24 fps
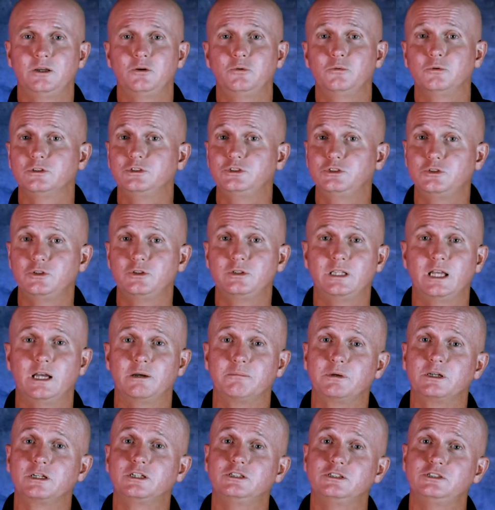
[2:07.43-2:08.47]
We're doing that
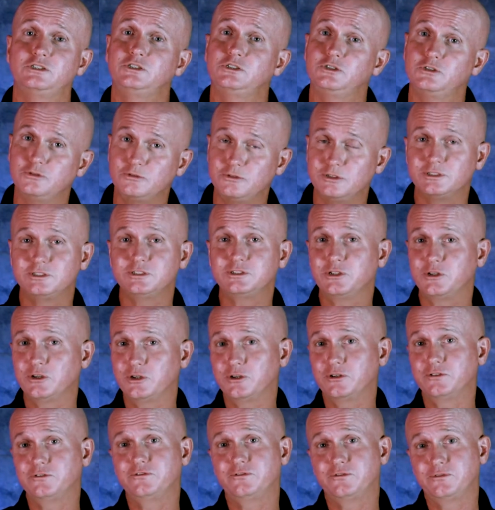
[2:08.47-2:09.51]
because you
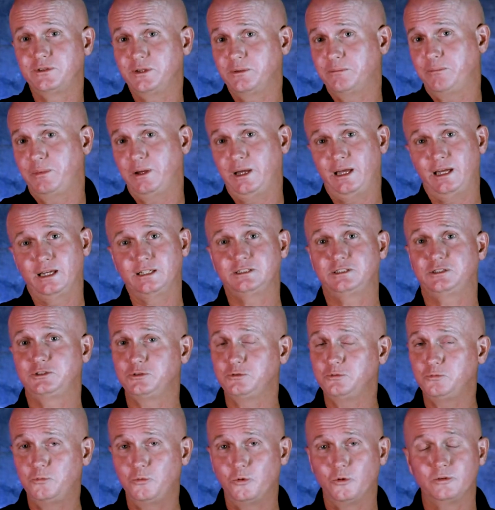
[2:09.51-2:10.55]
deserve the best. You
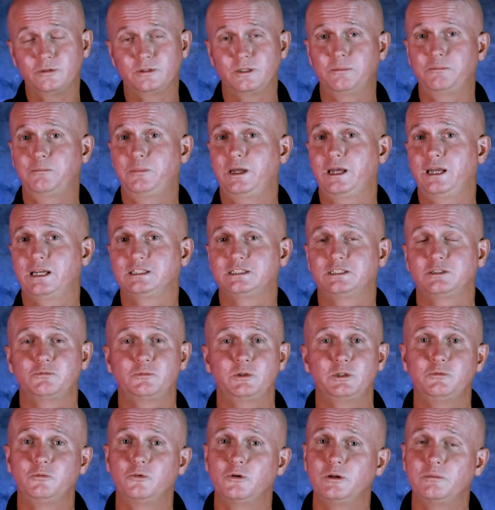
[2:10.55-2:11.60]
want the best, and
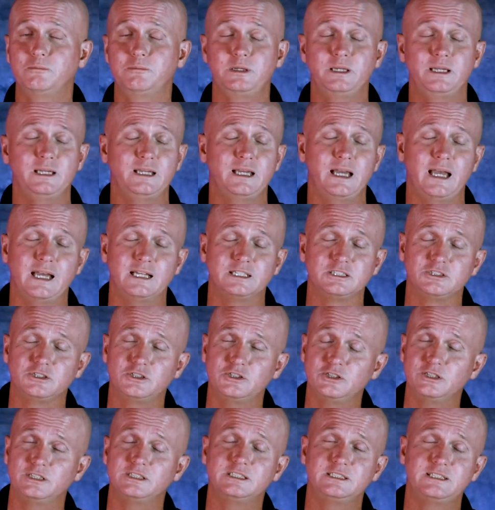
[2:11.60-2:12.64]
we want to be as
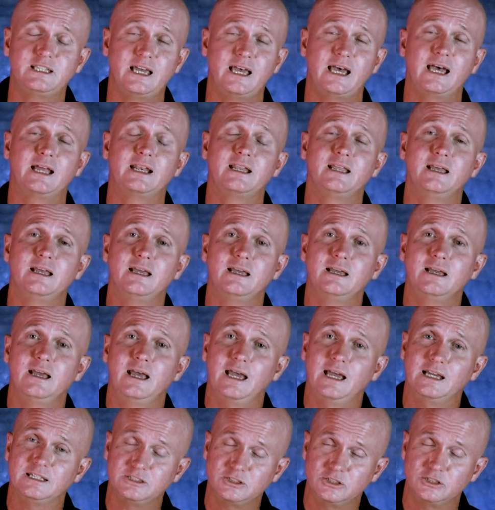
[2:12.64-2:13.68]
good at that
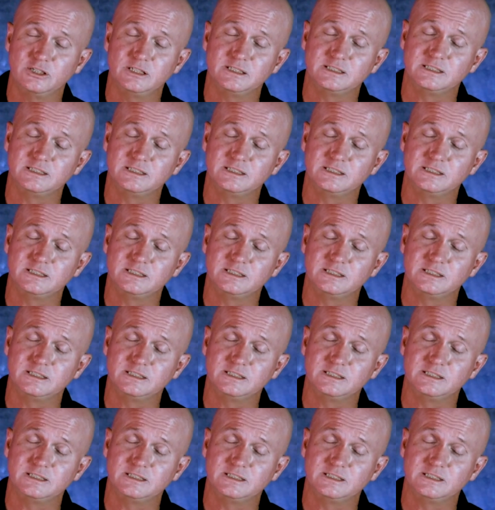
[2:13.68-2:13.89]
as